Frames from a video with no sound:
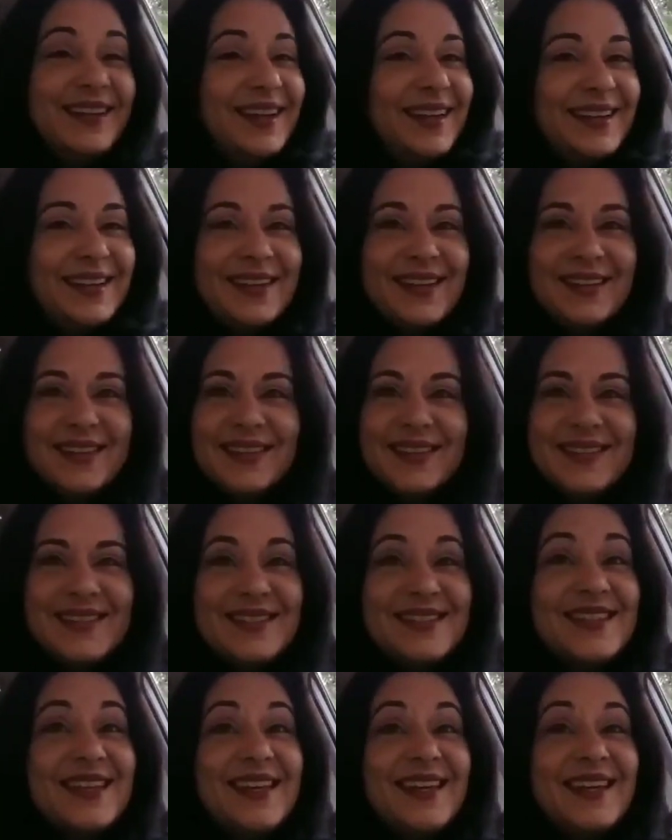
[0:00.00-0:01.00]
and get this
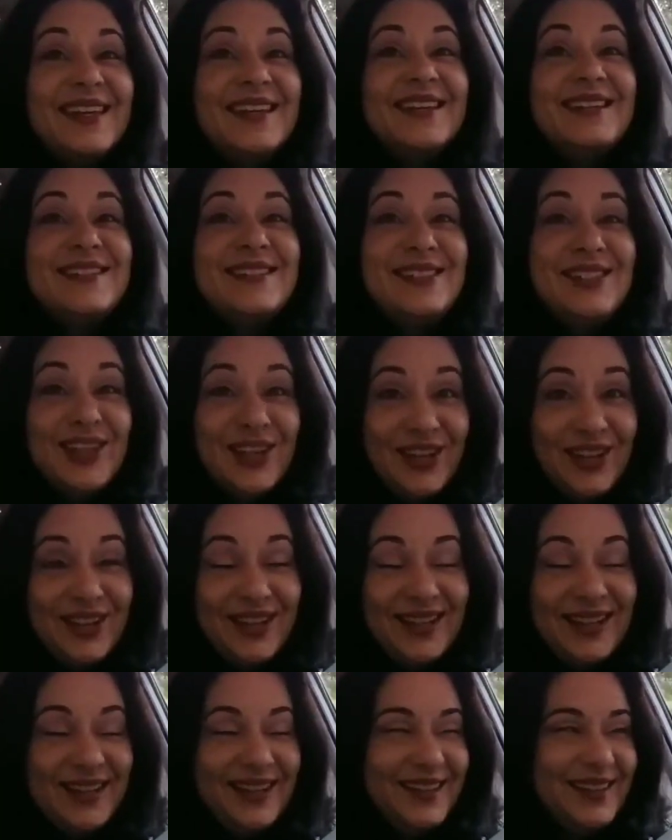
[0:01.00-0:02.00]
day
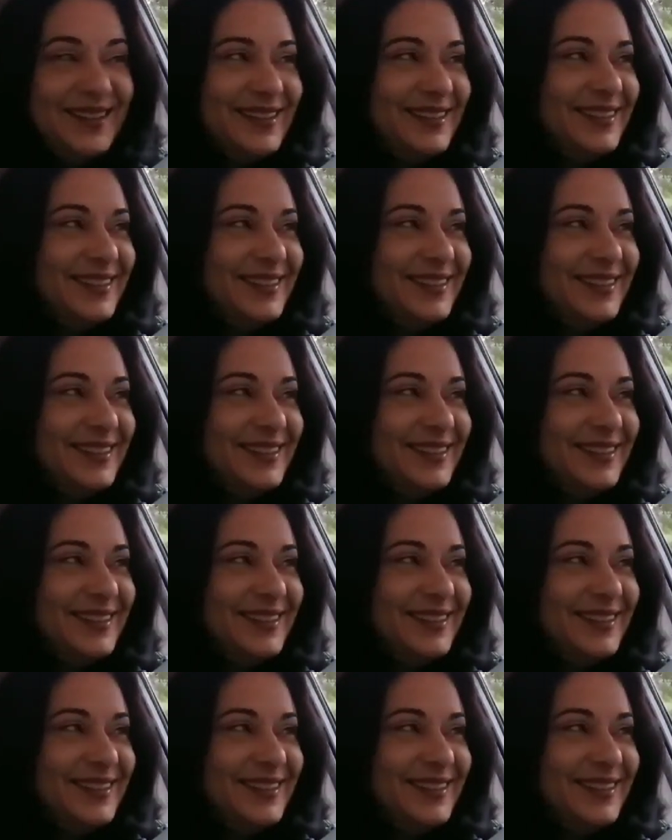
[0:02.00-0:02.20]
done.